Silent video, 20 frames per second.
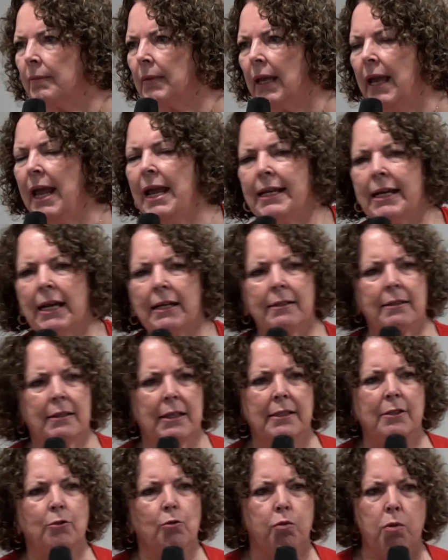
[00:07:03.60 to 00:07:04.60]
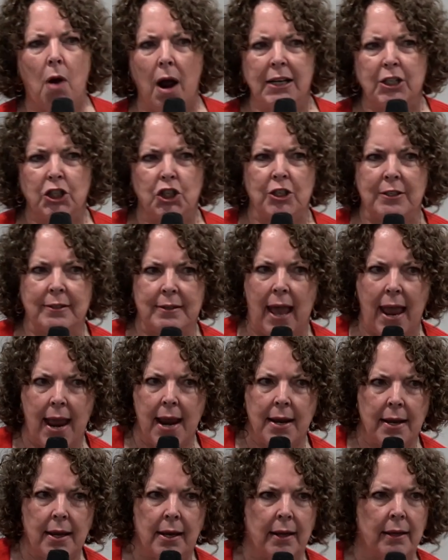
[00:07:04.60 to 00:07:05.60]
He gets this righteous
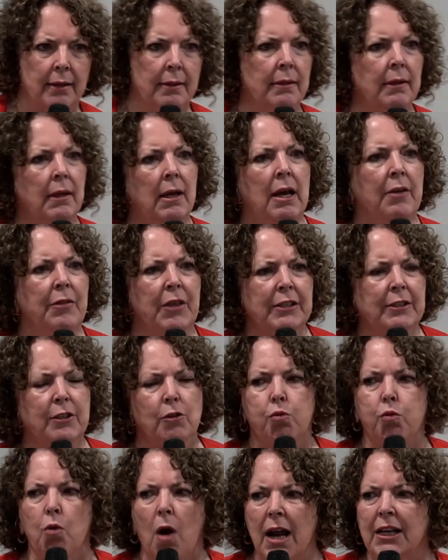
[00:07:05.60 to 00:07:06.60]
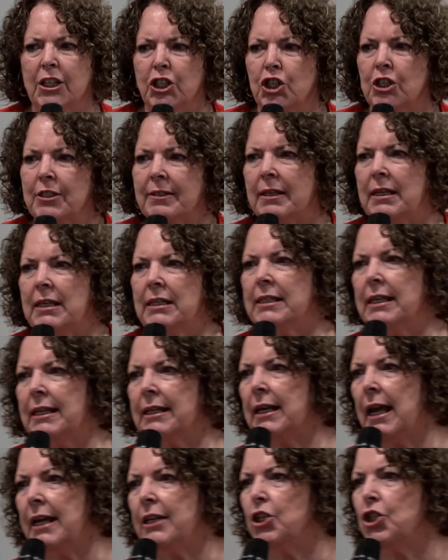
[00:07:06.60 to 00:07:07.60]
anger. This righteous
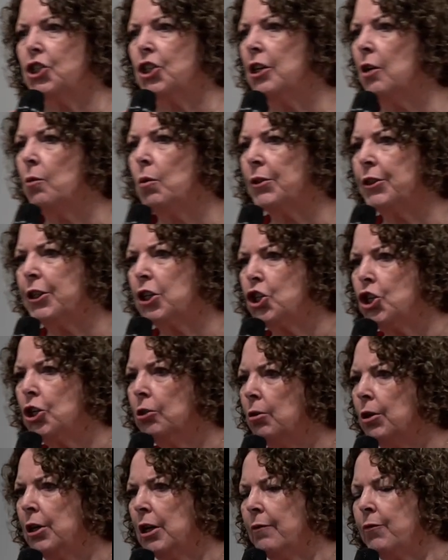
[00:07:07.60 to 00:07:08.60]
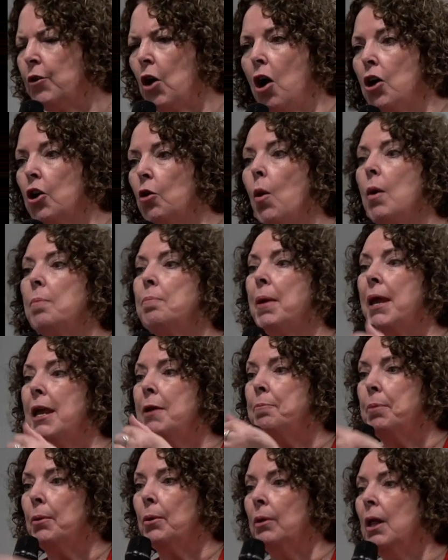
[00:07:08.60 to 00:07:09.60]
indignation at what the children of God or what
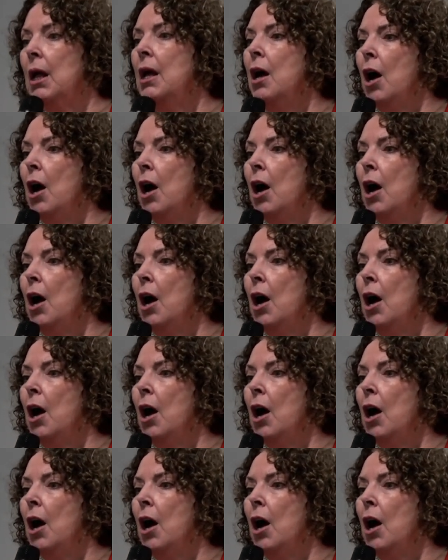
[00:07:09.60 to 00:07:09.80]
people,